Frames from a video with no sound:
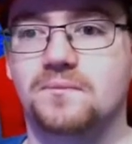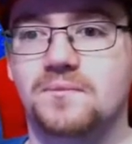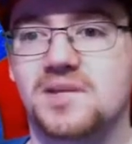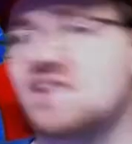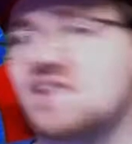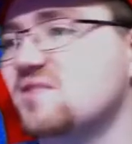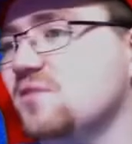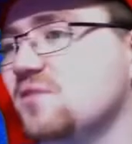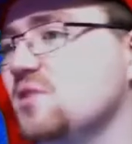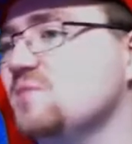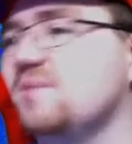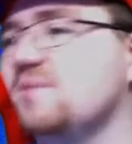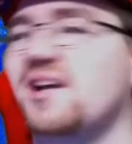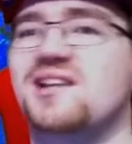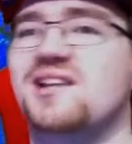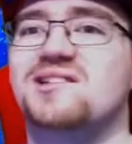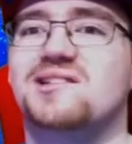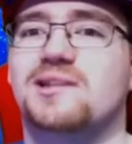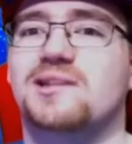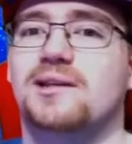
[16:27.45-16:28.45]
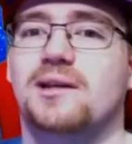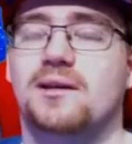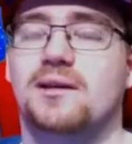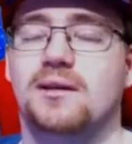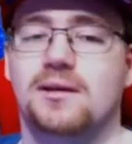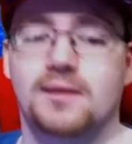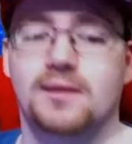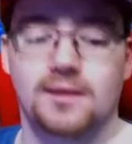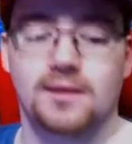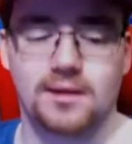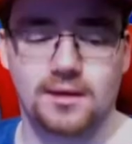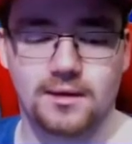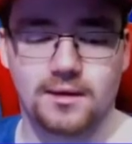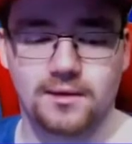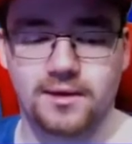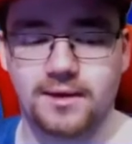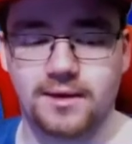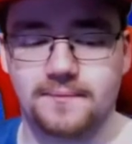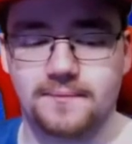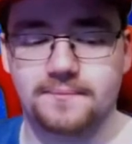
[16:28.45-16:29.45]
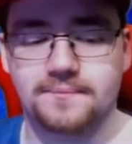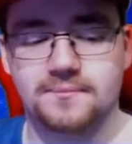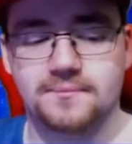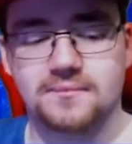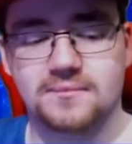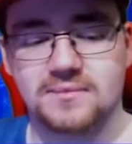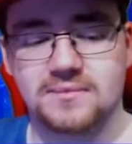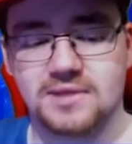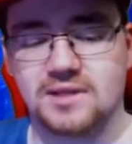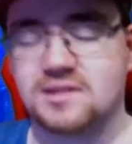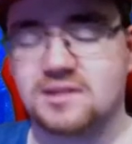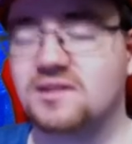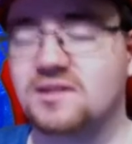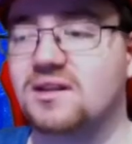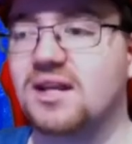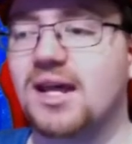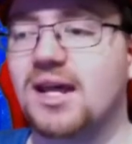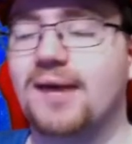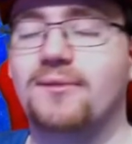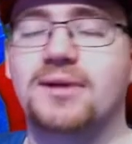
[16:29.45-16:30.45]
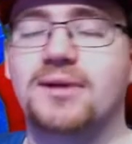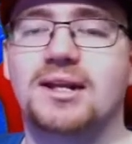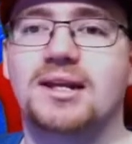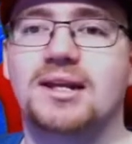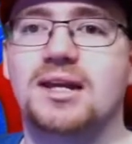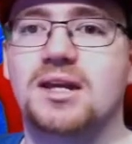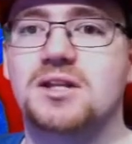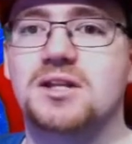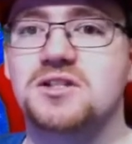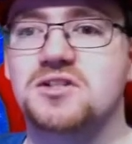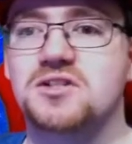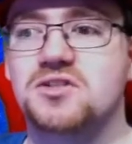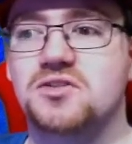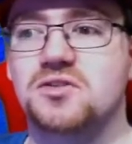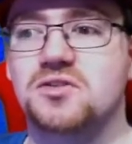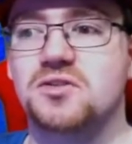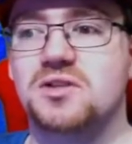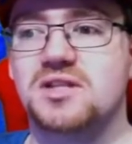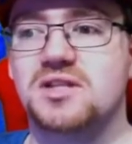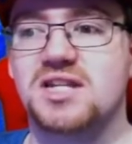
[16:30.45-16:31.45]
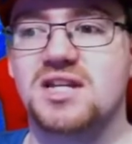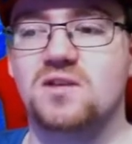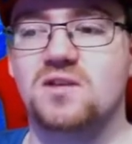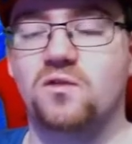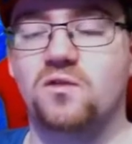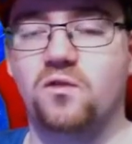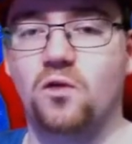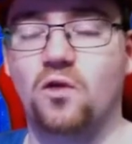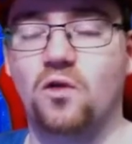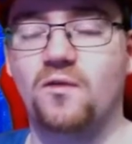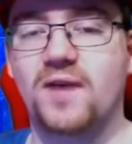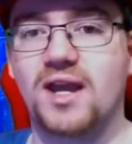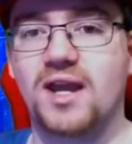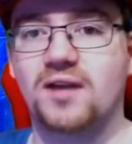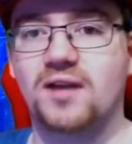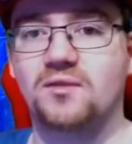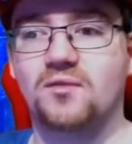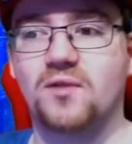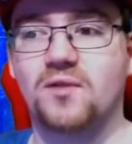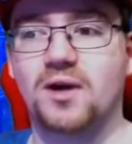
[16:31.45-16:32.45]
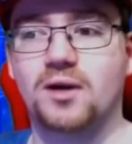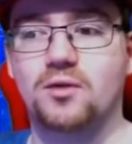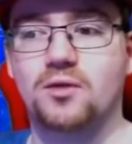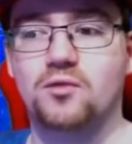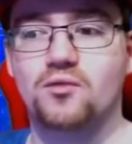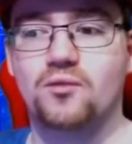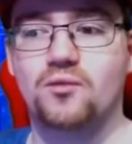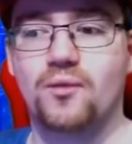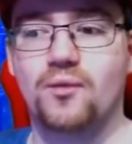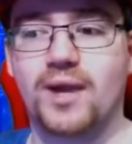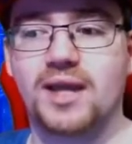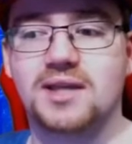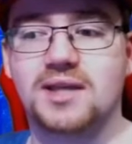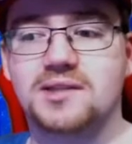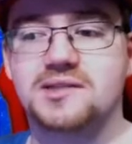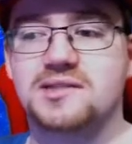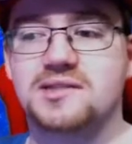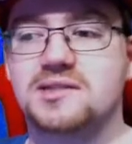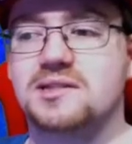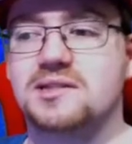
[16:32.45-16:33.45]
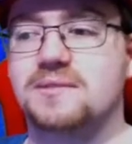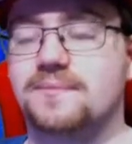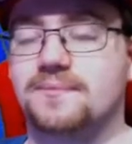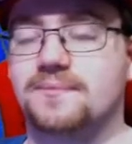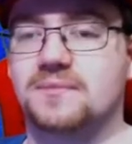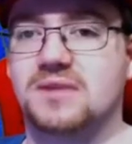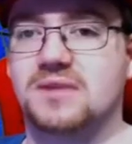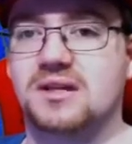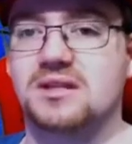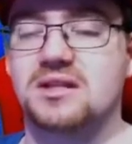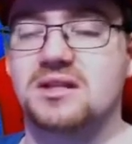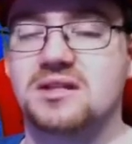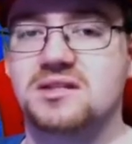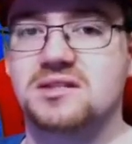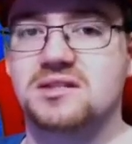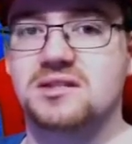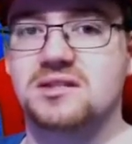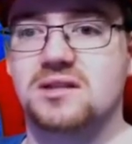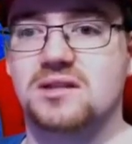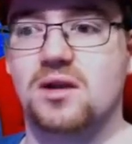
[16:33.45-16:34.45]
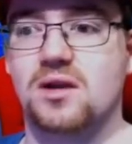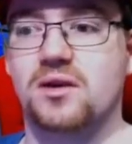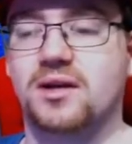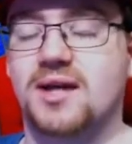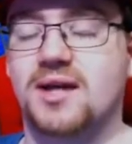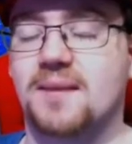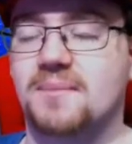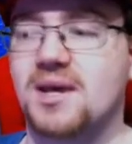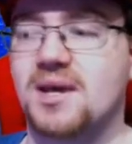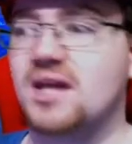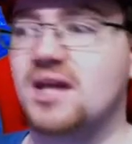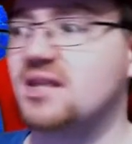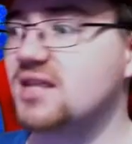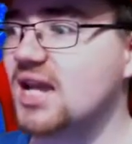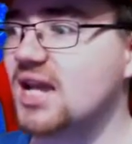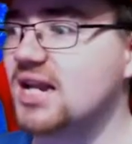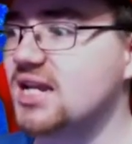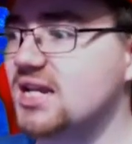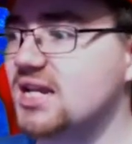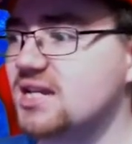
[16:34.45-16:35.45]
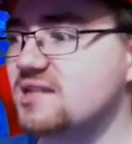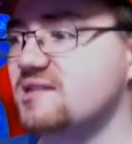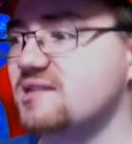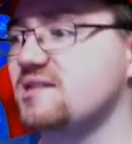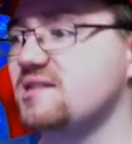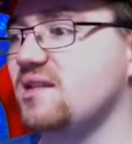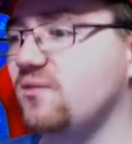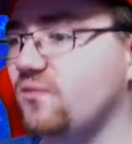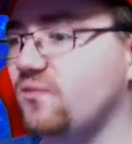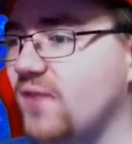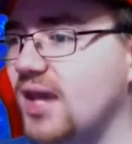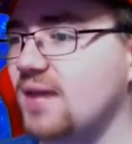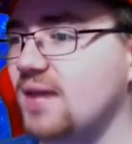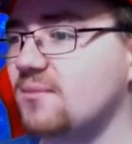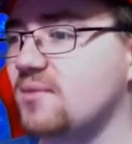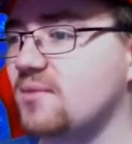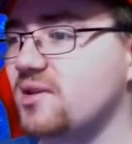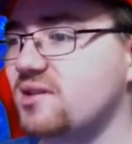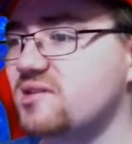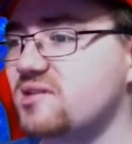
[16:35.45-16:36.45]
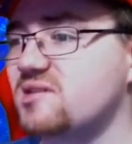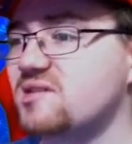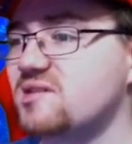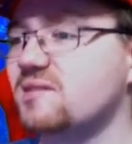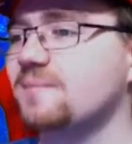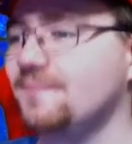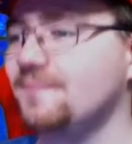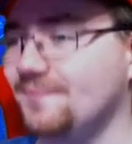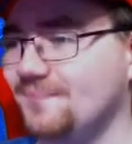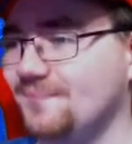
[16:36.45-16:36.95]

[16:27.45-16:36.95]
Yes, first place. Alright. So now we're going to get into the fourth and final race in the Star Cup. And that is the famous...